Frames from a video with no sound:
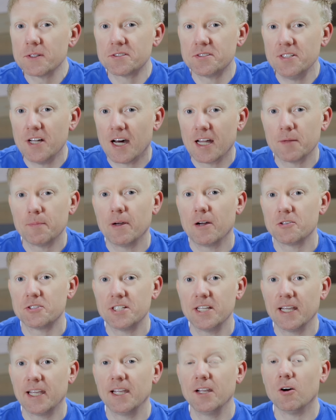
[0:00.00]
is not about
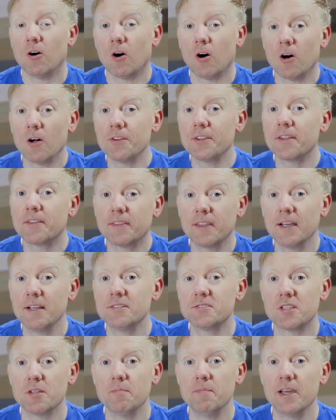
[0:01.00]
taking all the
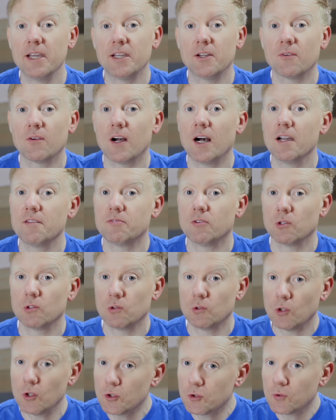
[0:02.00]
things that make your
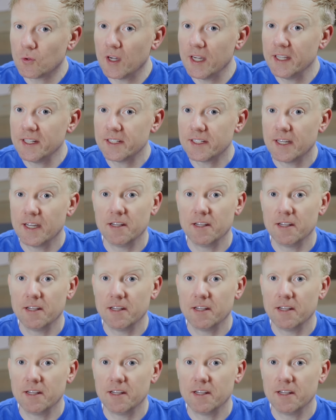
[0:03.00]
iPhone look great